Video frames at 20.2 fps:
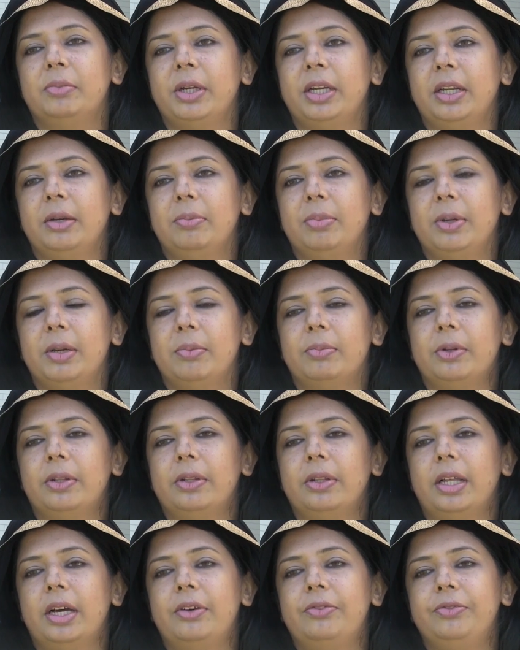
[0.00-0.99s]
many
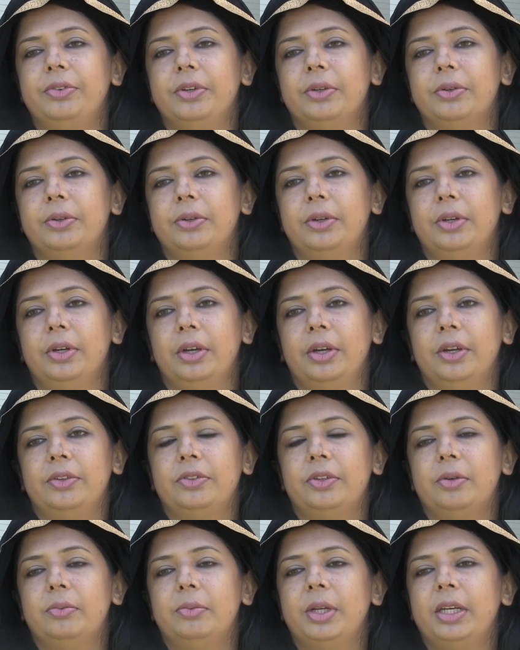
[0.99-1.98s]
people love you,
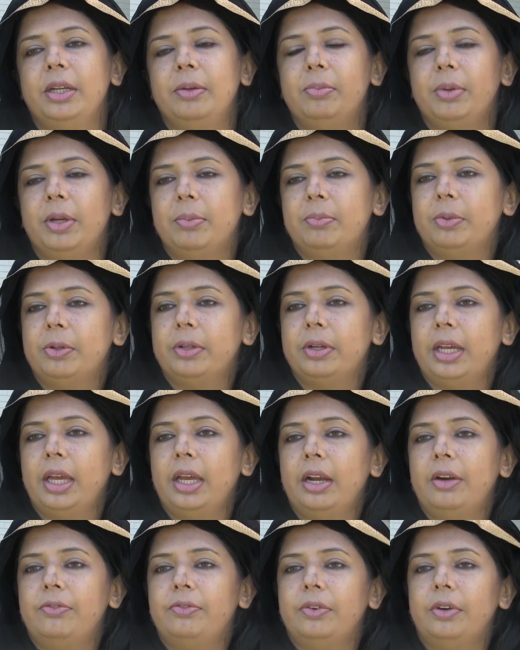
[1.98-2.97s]
so many people
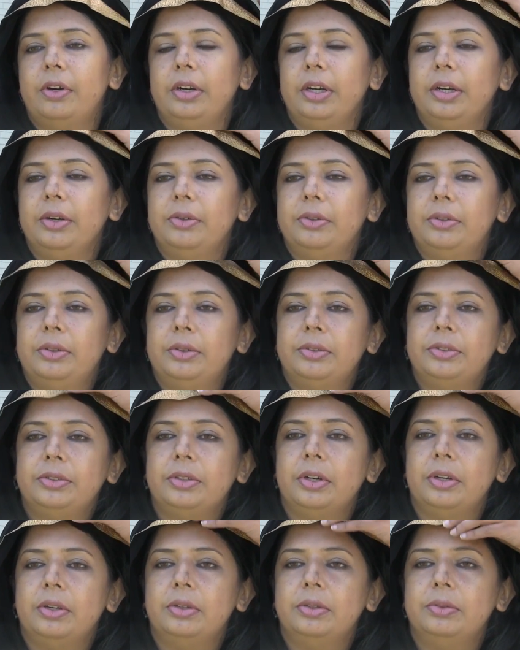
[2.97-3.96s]
care for you,
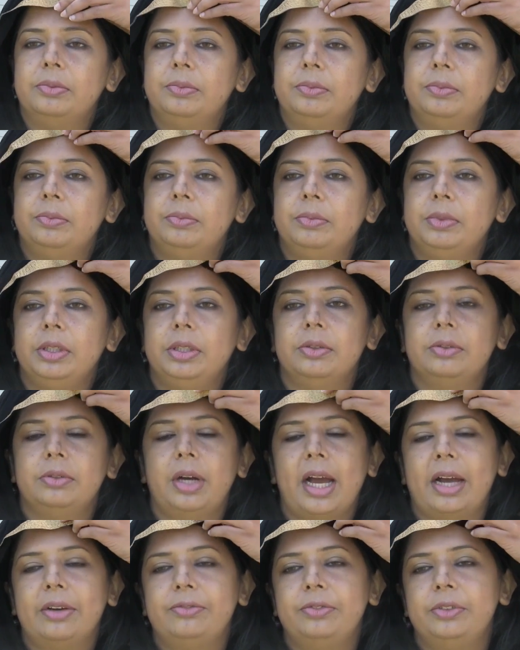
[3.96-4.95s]
so you
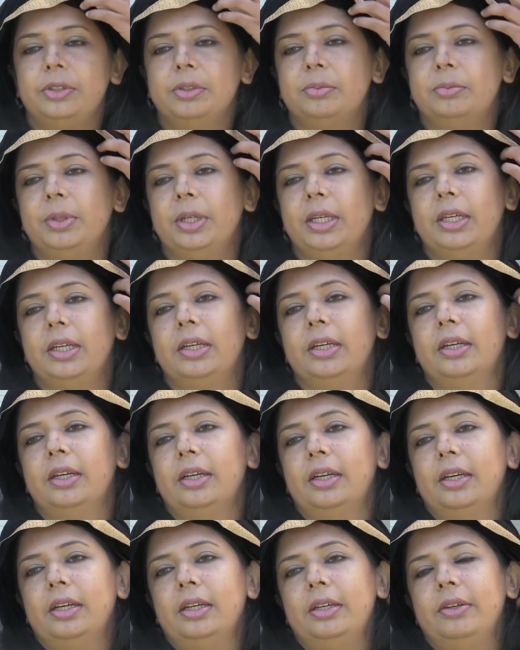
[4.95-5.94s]
have
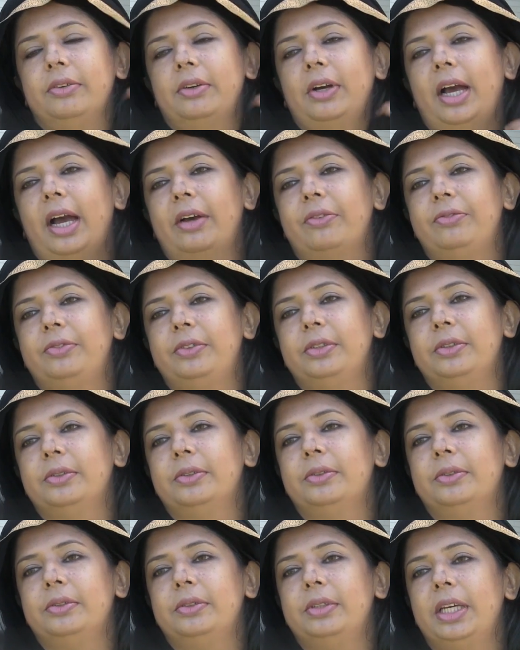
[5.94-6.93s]

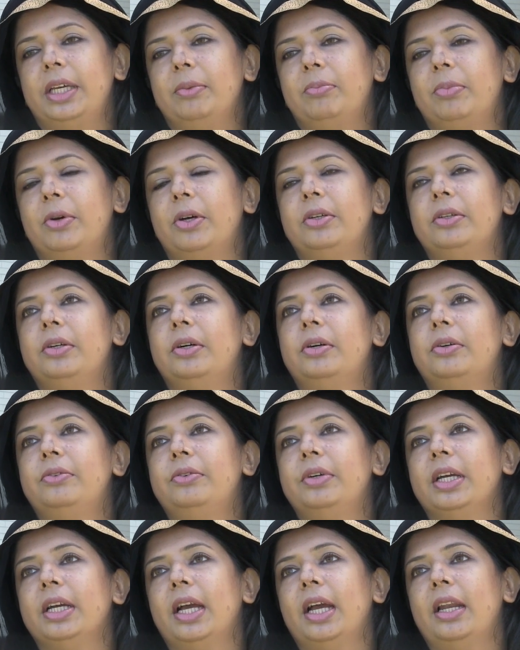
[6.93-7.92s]
to keep on
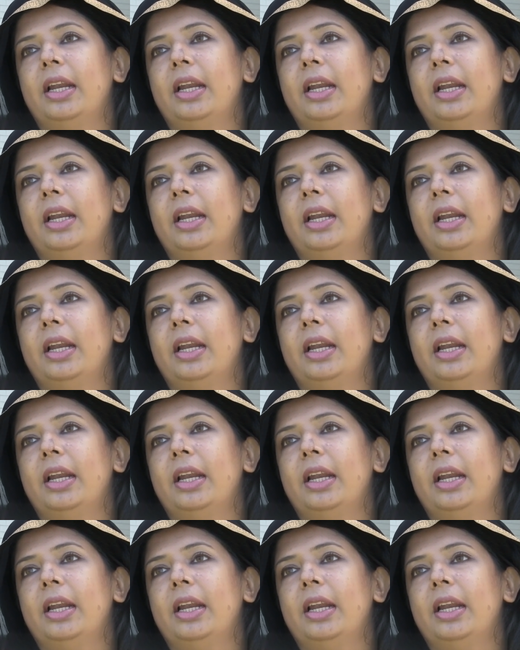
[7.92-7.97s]
going.